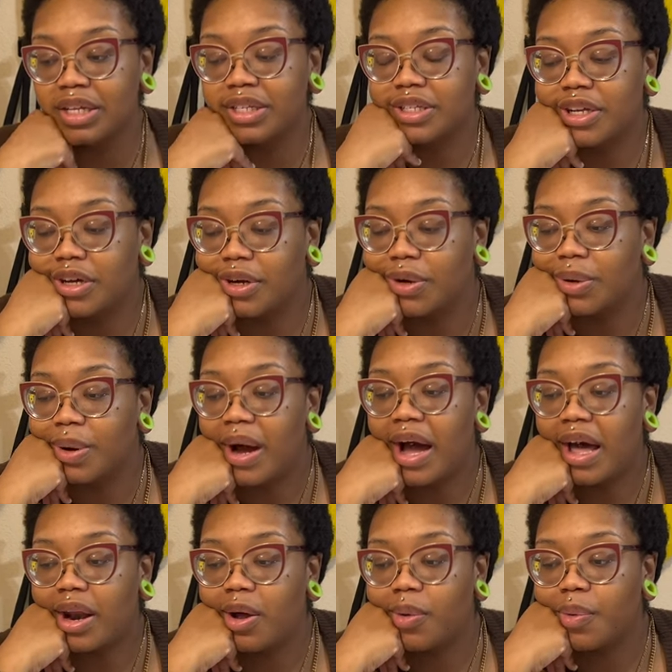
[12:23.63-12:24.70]
So
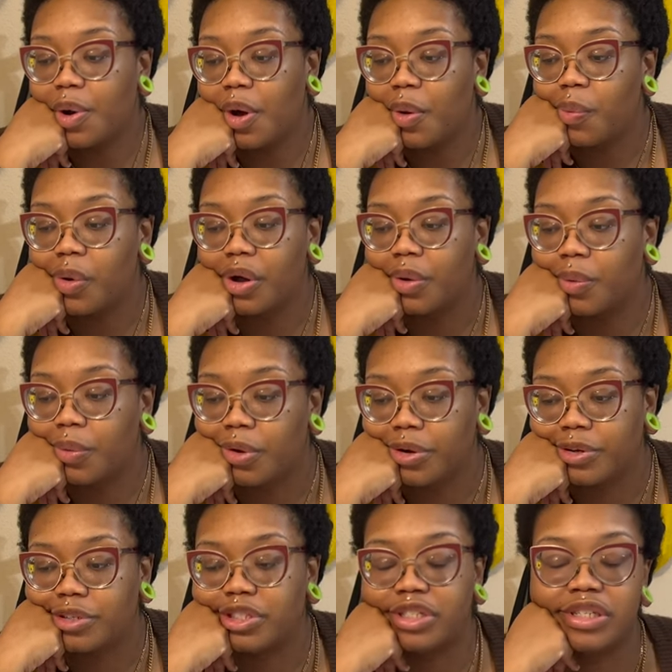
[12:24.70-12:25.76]
I don't know what
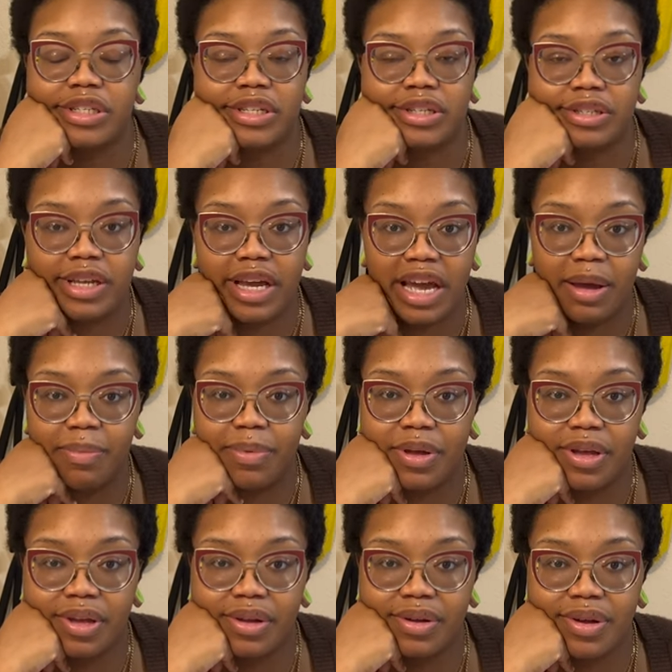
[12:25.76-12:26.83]
order she did the
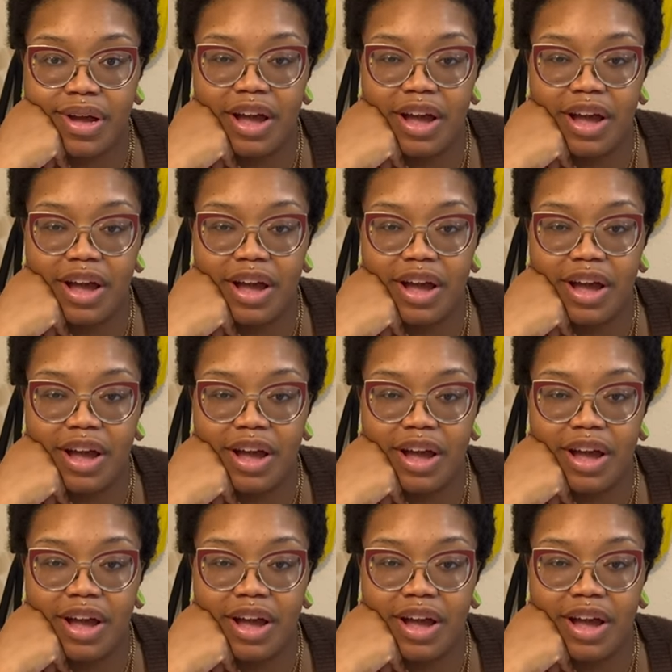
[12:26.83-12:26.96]
tapping.